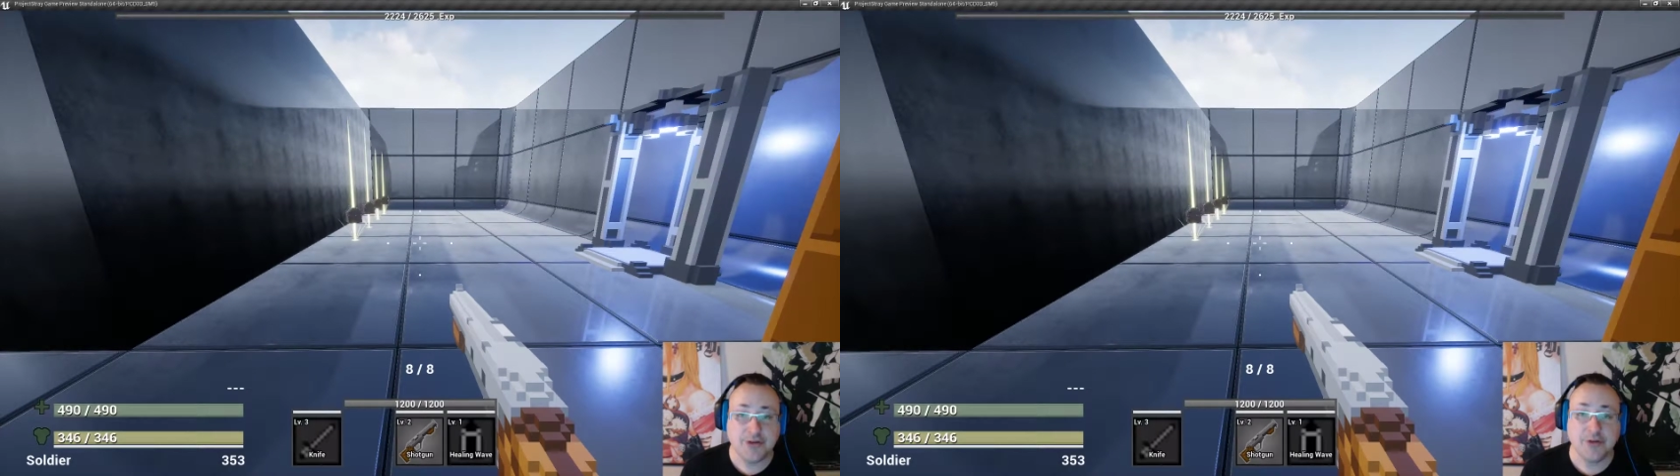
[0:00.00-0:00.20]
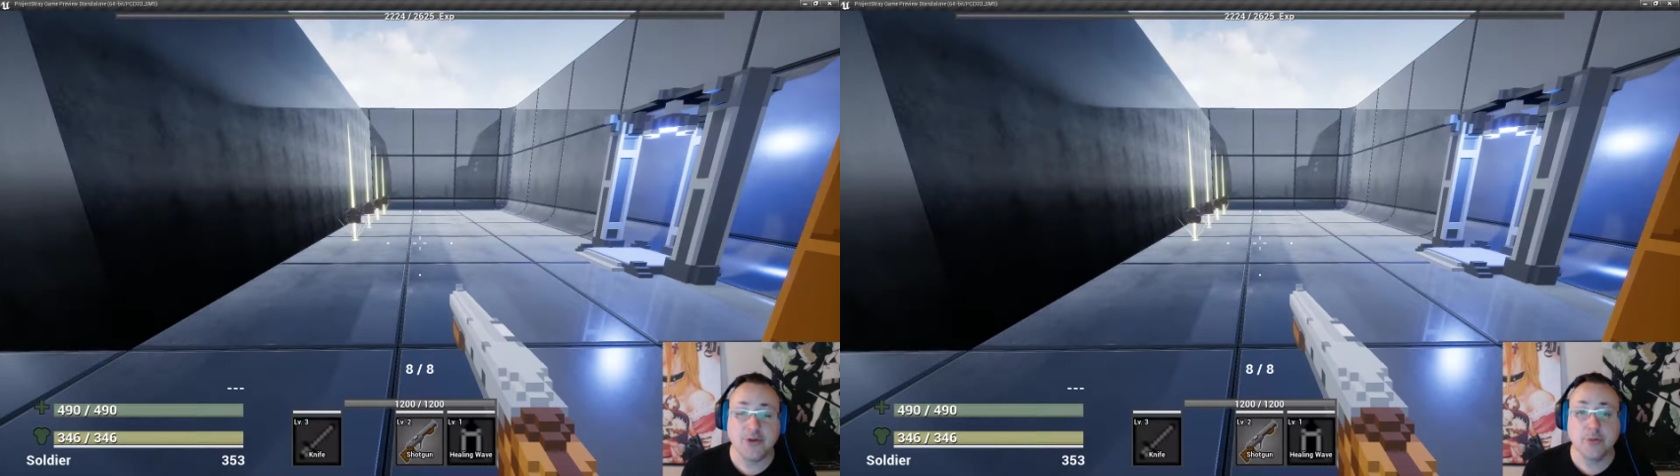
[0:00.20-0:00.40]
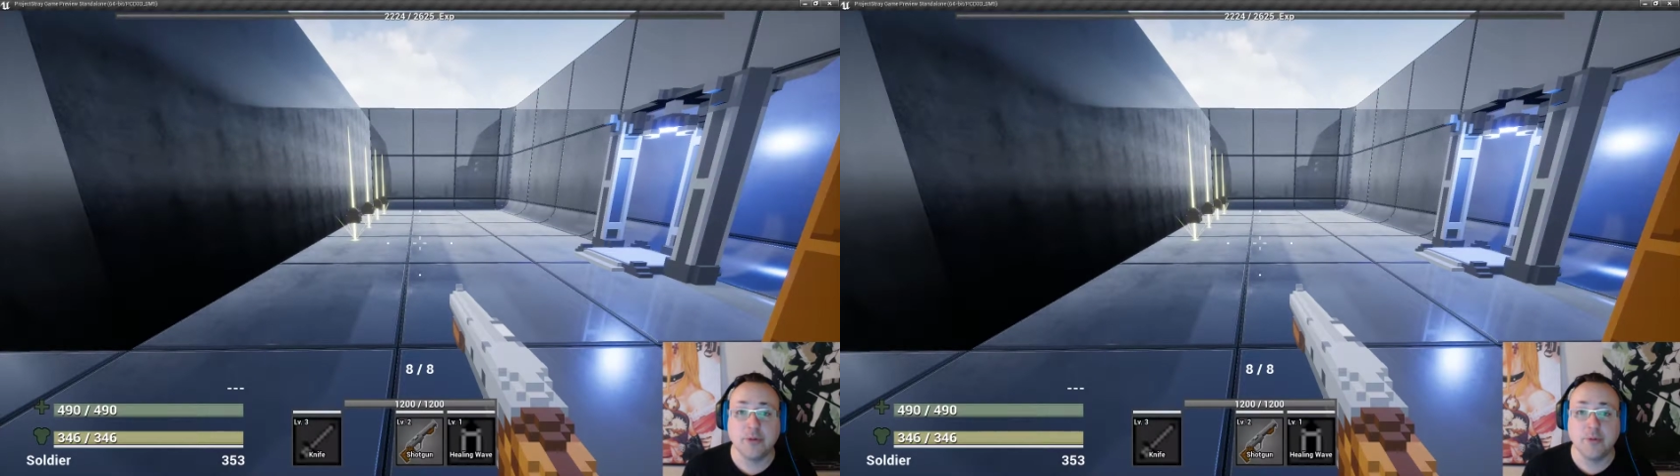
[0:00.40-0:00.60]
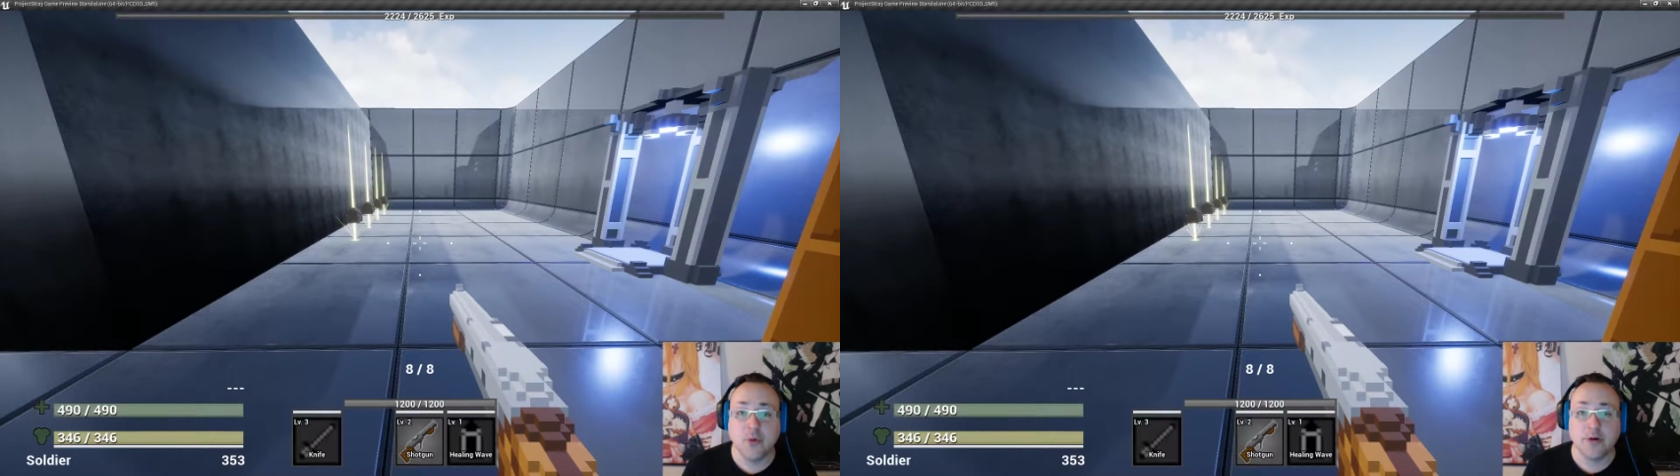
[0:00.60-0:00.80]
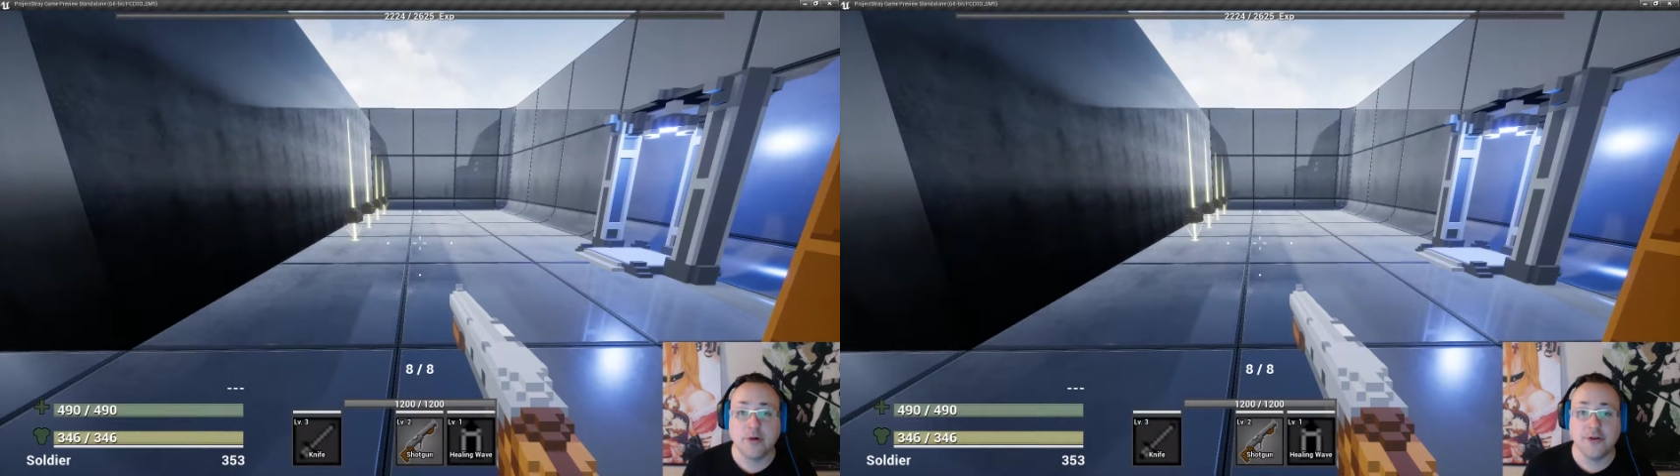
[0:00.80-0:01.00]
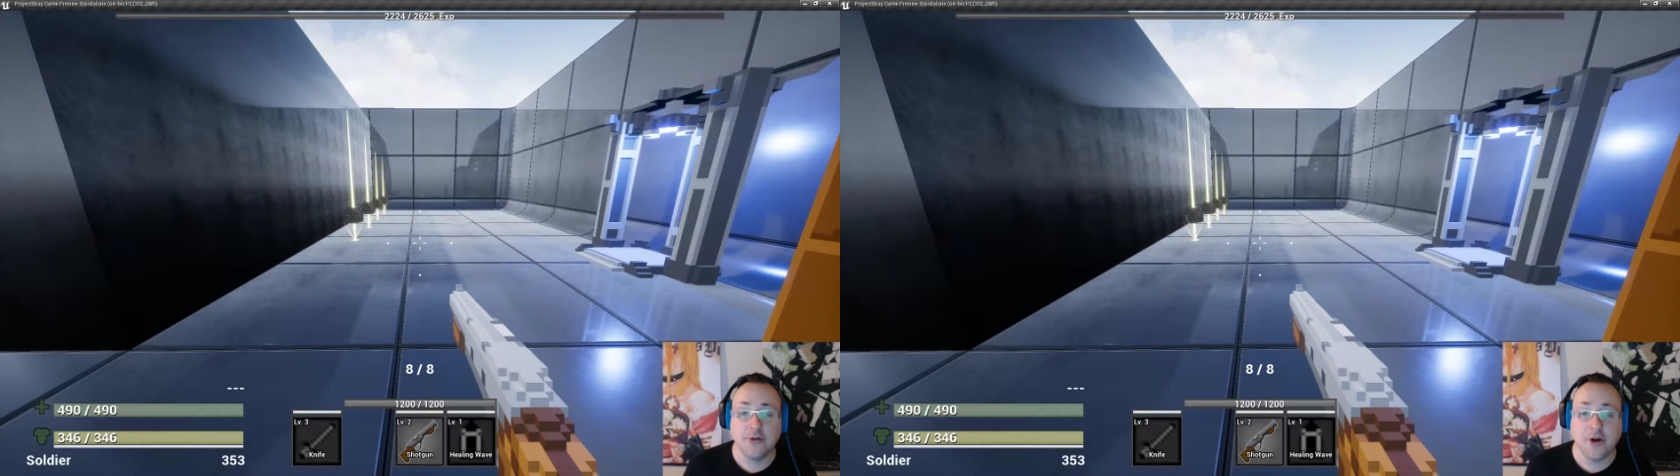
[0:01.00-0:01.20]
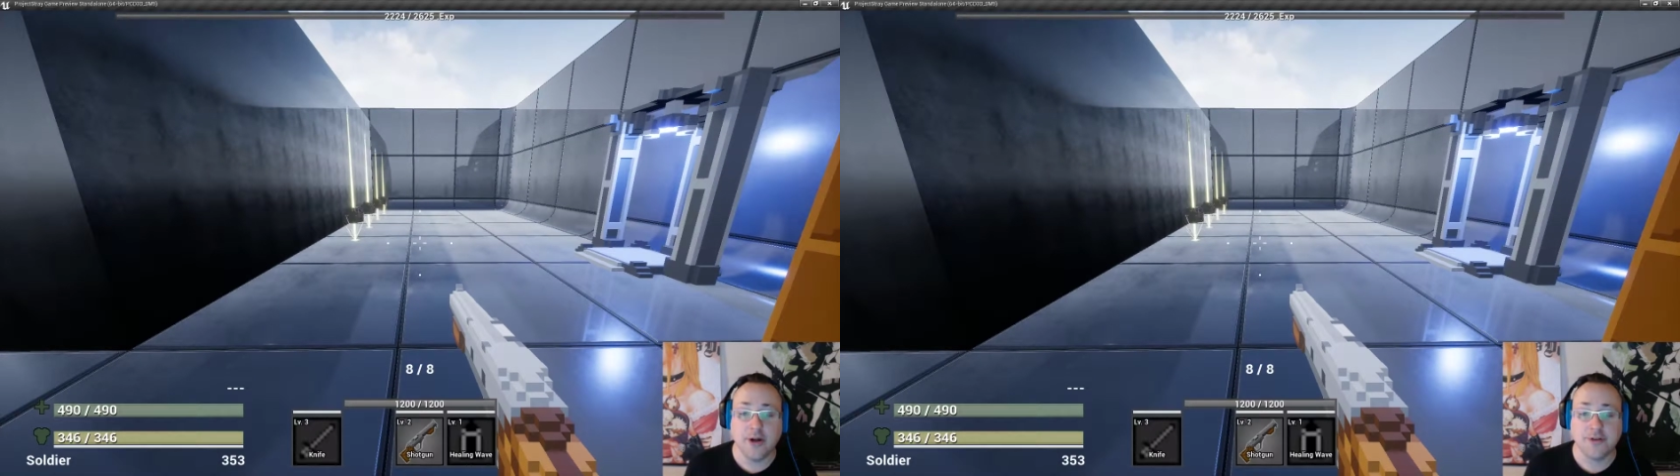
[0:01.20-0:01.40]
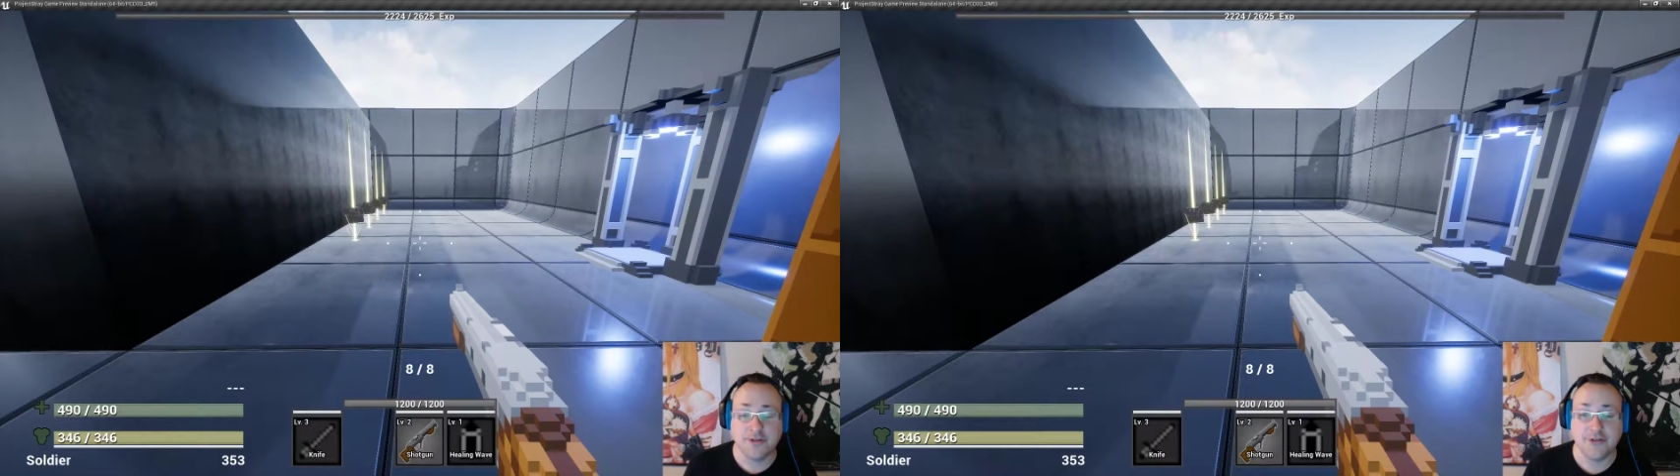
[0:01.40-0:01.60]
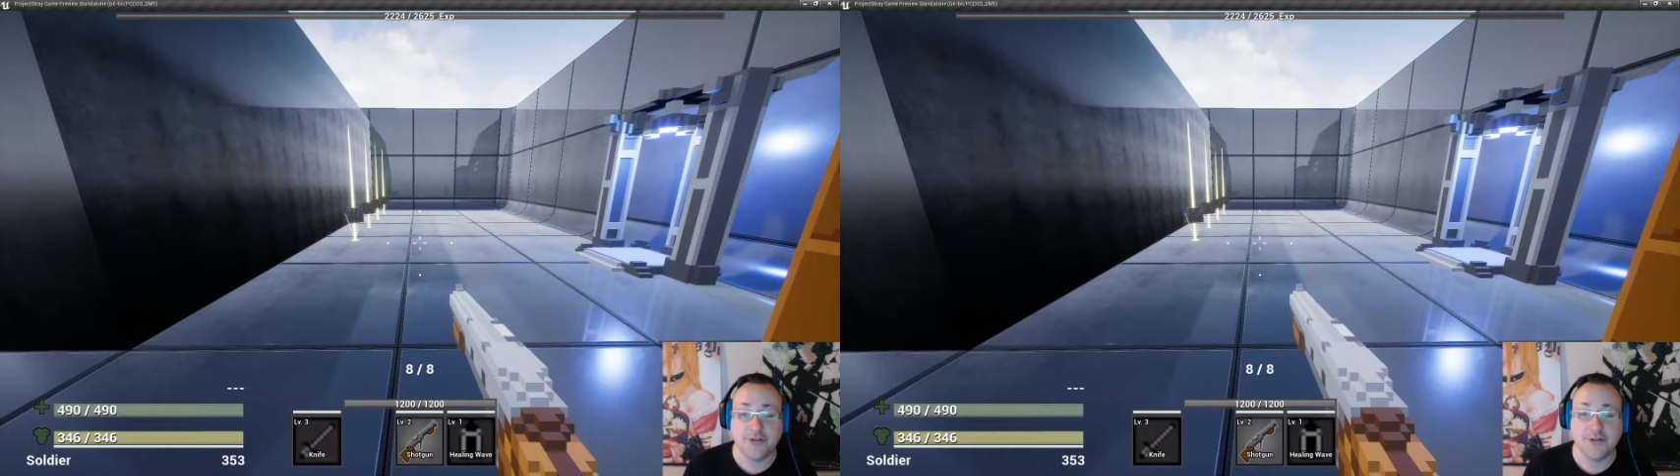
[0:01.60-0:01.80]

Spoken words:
are a little bit more nuanced